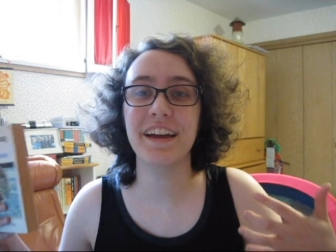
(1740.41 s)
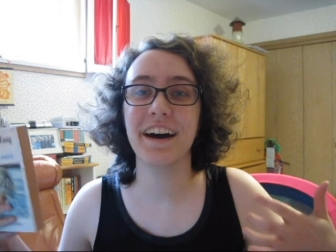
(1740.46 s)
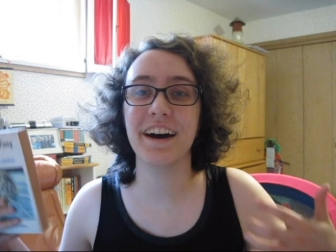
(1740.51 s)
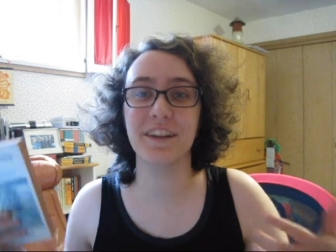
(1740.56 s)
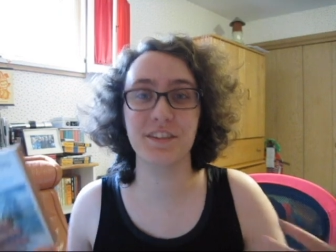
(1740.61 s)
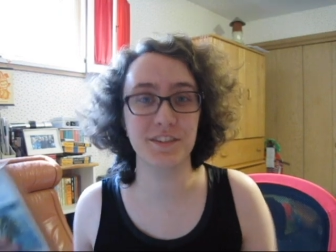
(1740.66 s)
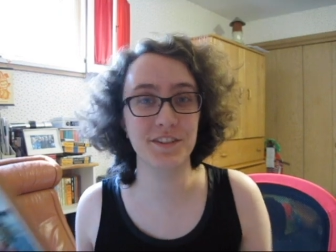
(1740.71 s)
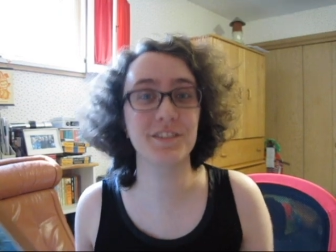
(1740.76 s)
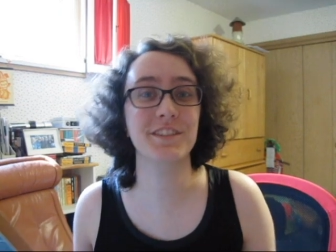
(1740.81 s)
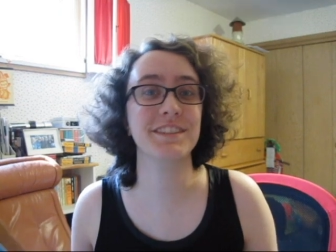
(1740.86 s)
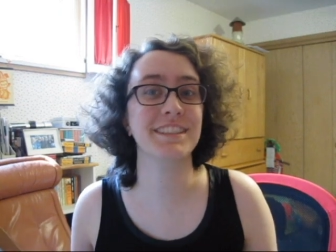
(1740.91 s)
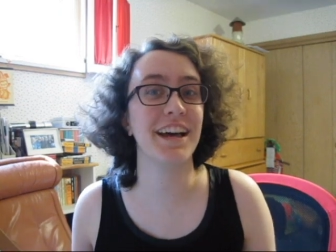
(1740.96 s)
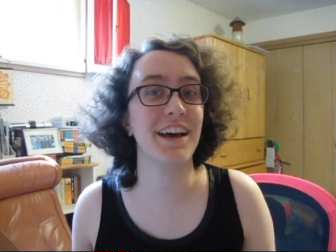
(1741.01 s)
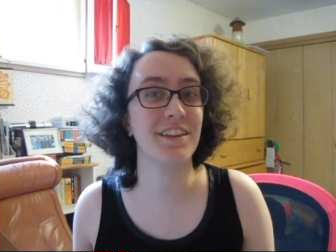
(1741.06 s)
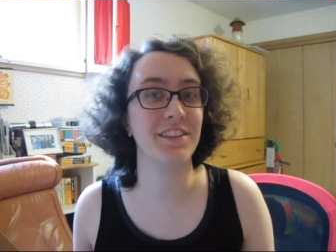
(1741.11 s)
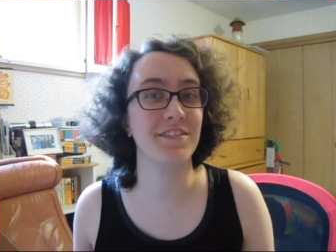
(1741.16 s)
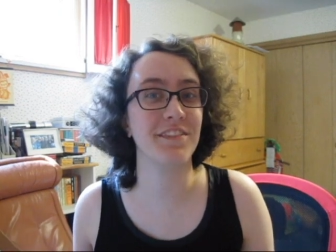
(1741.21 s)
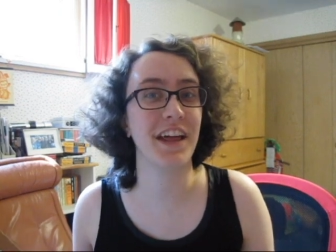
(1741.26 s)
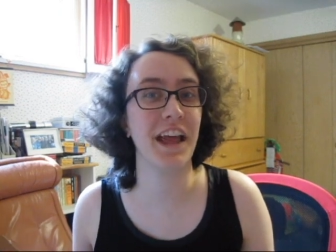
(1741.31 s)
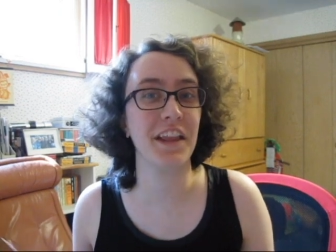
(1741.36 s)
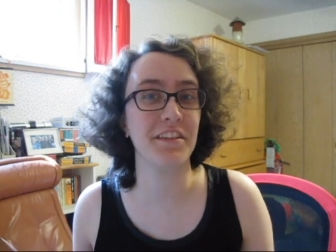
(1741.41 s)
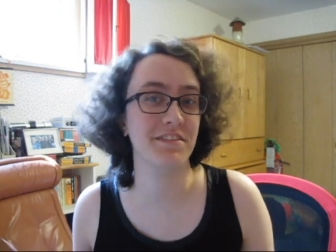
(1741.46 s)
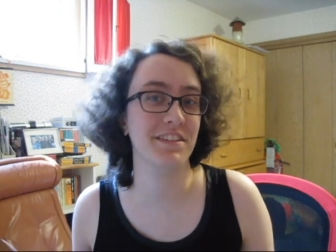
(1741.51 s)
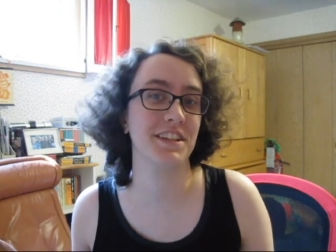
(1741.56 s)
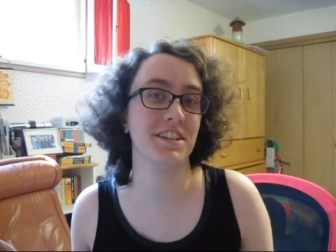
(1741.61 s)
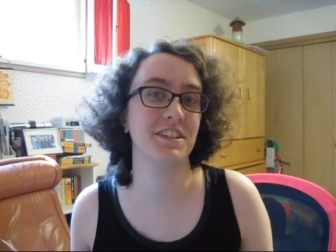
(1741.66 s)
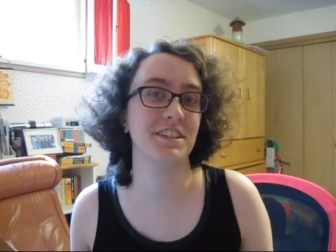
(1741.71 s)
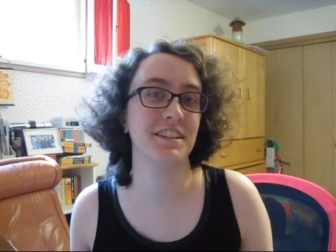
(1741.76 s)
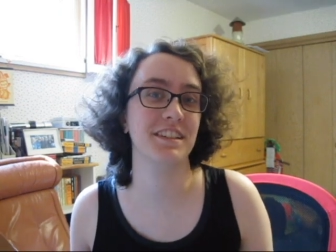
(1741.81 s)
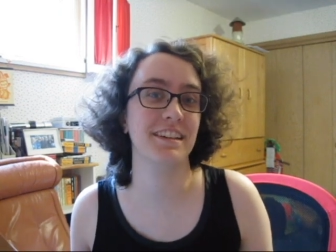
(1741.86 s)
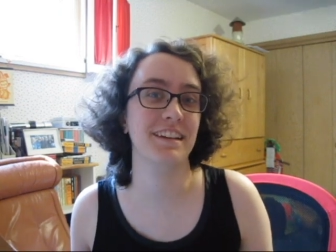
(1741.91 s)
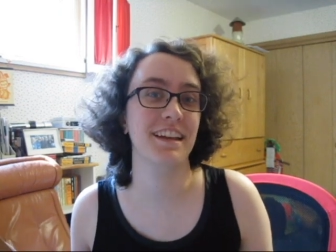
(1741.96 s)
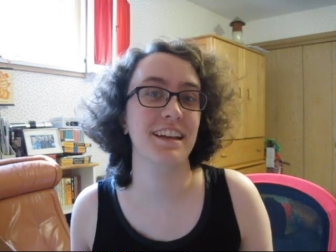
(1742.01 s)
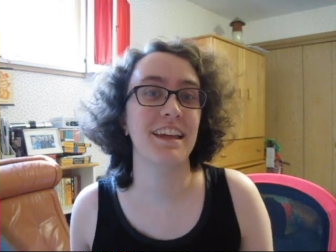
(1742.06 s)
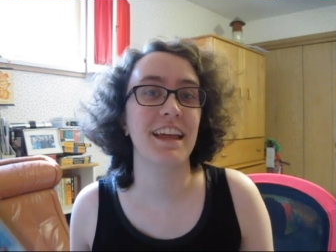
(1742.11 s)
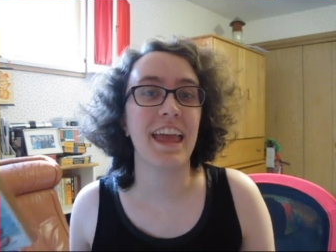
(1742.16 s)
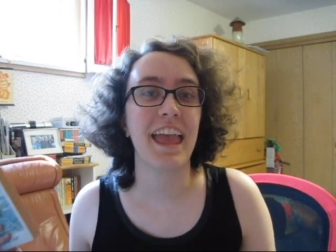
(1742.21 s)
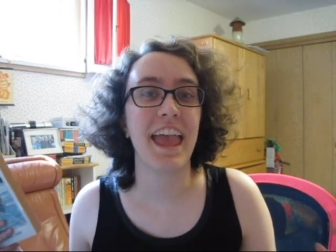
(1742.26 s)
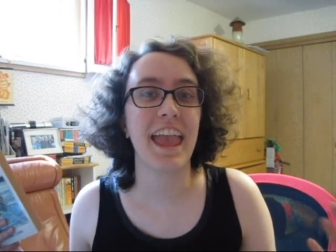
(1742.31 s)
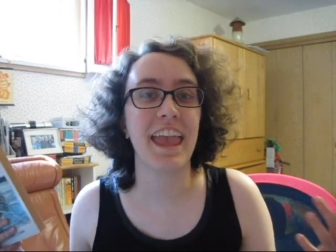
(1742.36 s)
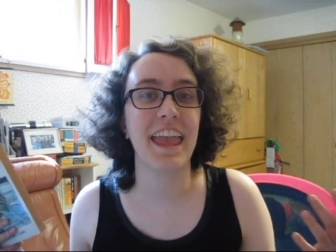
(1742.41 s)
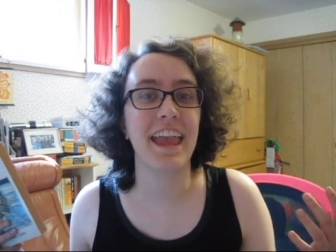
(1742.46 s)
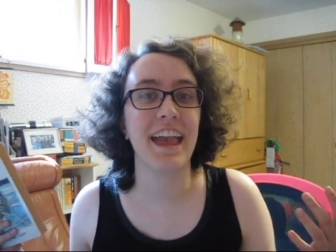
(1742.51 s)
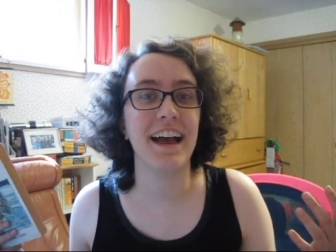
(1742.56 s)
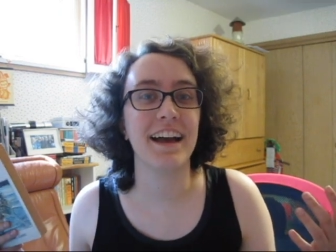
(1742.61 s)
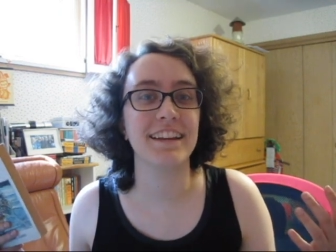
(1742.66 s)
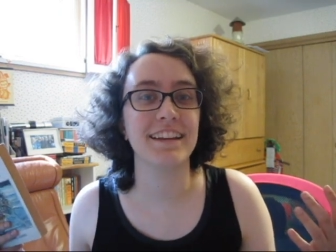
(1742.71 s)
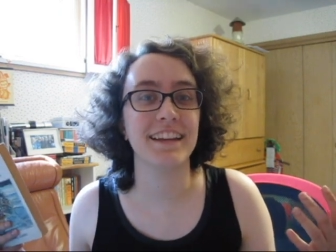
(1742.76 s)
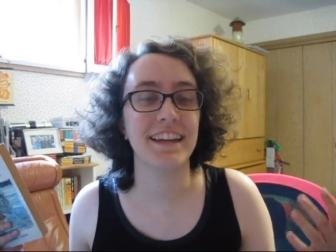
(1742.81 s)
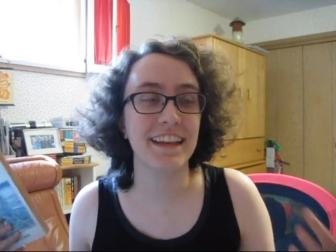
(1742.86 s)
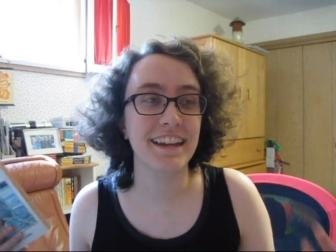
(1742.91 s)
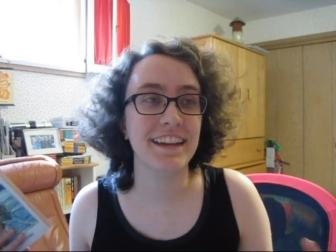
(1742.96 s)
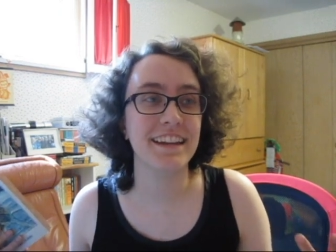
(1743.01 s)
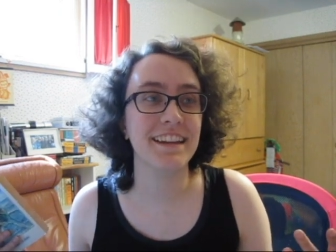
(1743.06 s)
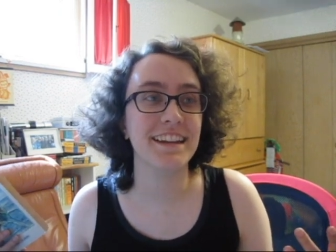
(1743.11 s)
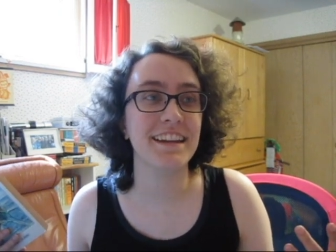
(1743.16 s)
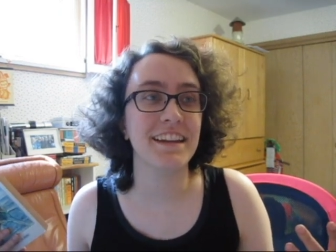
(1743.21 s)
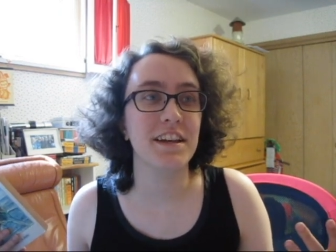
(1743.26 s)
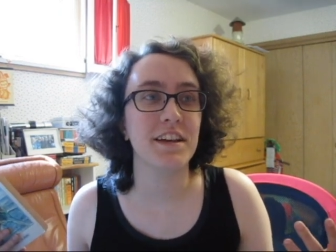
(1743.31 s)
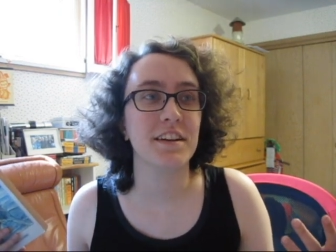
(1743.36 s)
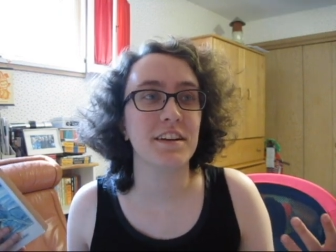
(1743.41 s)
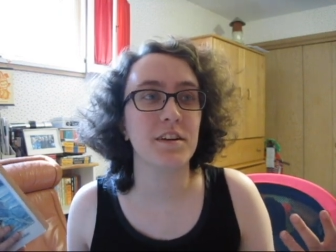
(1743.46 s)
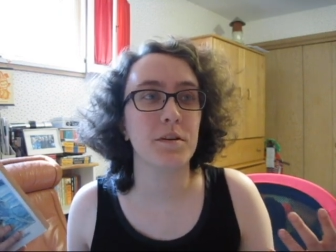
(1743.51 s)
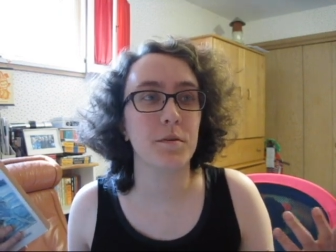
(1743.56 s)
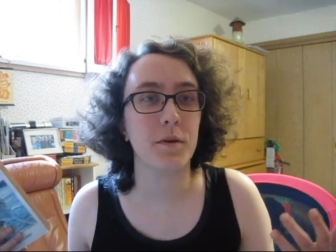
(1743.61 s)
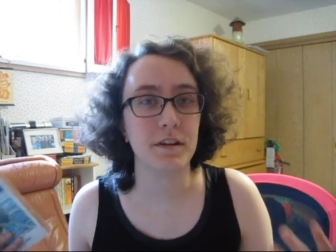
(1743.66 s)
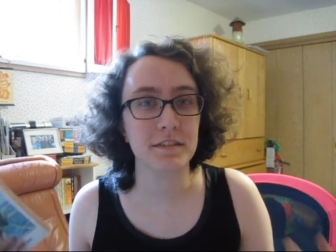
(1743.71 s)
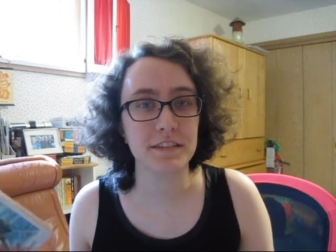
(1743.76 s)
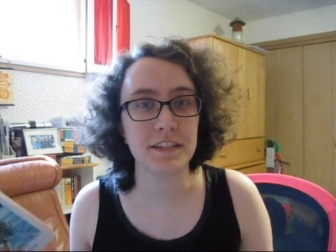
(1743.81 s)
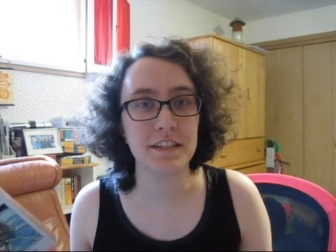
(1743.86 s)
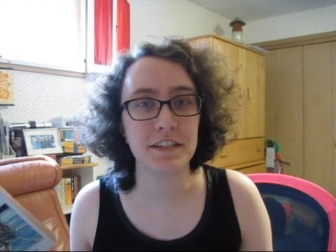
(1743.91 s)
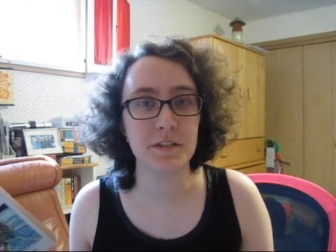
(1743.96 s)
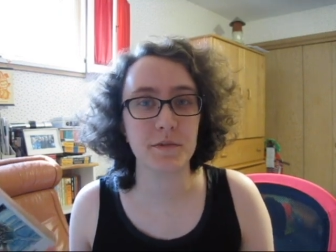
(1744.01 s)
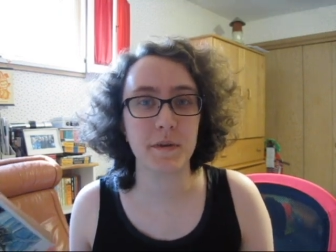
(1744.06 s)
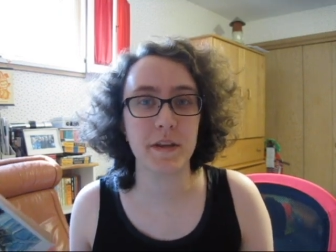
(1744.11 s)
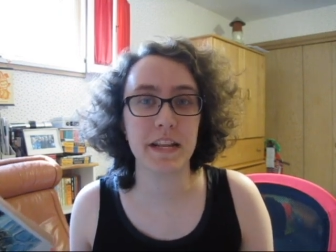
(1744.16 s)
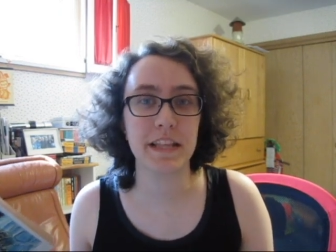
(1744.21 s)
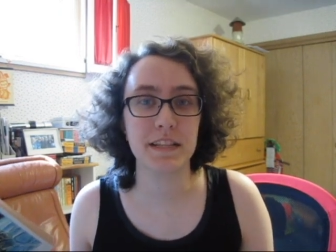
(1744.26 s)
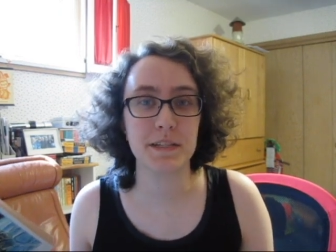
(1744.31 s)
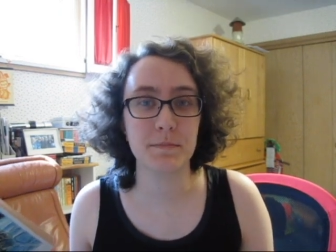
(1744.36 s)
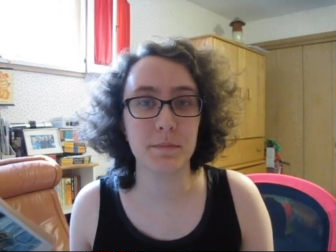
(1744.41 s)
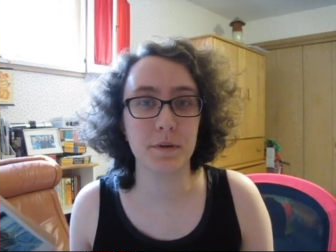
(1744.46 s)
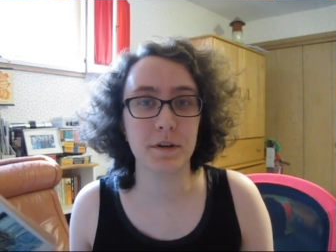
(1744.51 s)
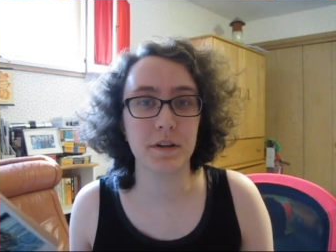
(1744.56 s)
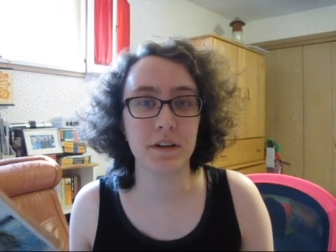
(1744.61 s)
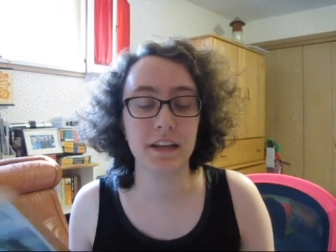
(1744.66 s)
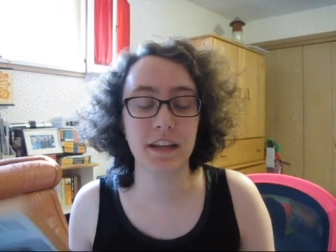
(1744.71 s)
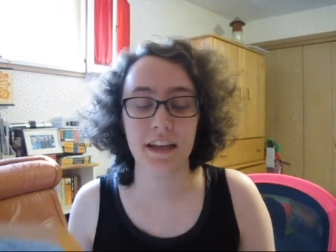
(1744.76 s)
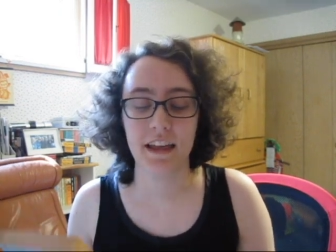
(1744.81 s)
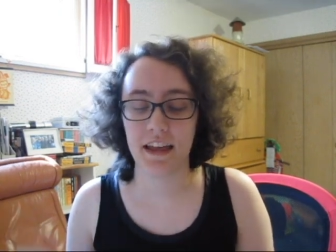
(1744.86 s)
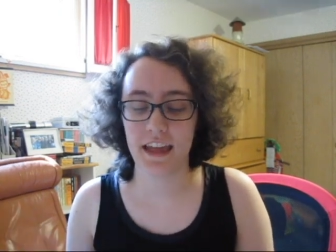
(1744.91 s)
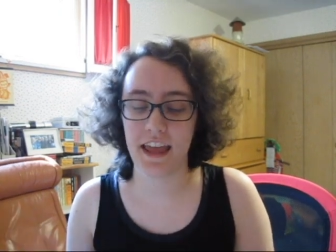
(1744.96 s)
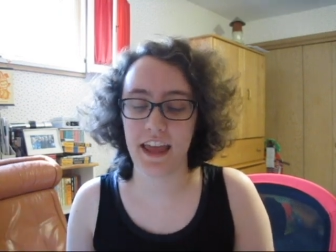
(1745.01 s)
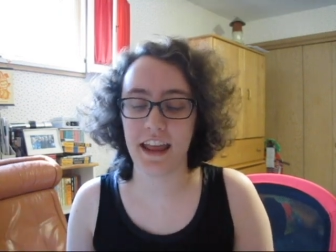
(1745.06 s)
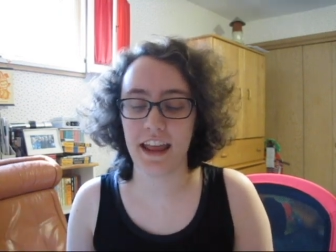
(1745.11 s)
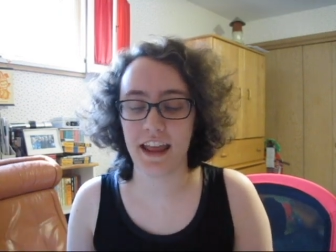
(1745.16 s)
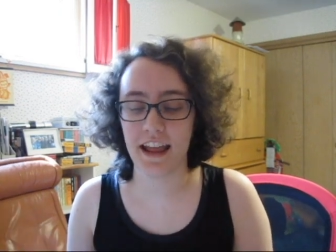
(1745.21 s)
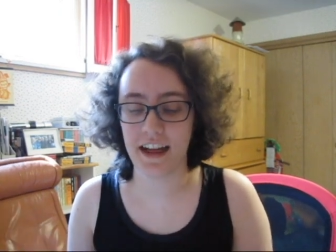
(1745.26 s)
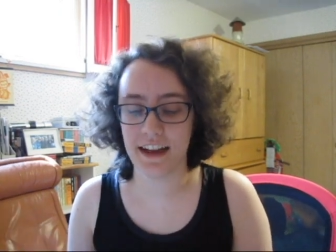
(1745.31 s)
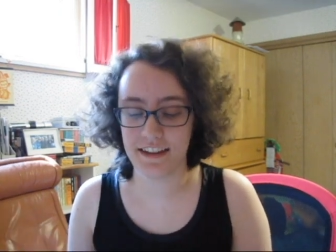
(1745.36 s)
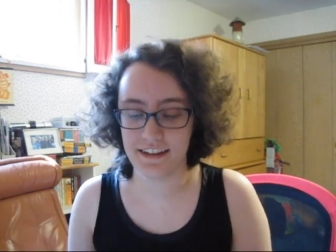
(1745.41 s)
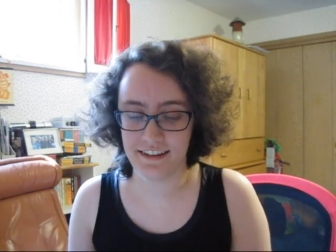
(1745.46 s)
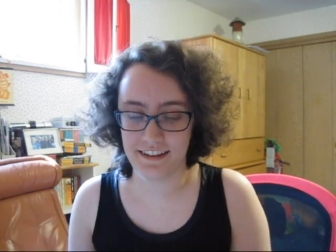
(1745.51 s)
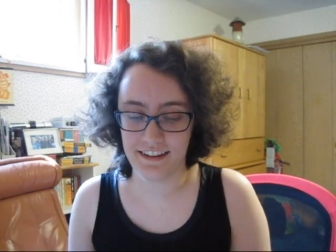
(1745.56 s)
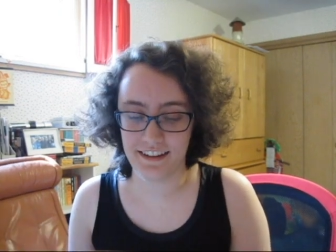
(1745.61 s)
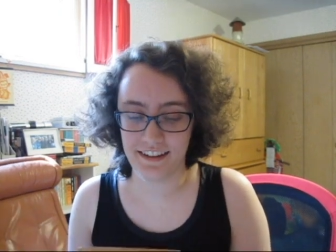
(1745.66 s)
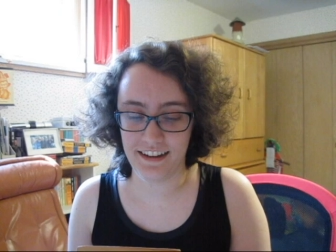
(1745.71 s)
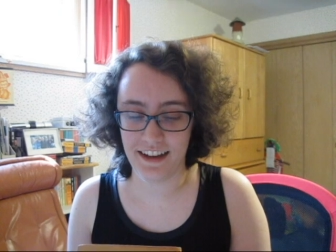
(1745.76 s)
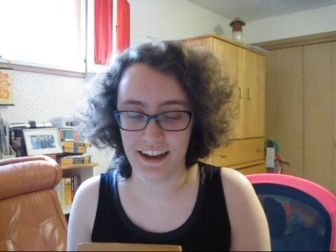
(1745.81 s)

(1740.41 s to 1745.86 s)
a Due South fanfiction, and in it, Kowalski is reading this book, and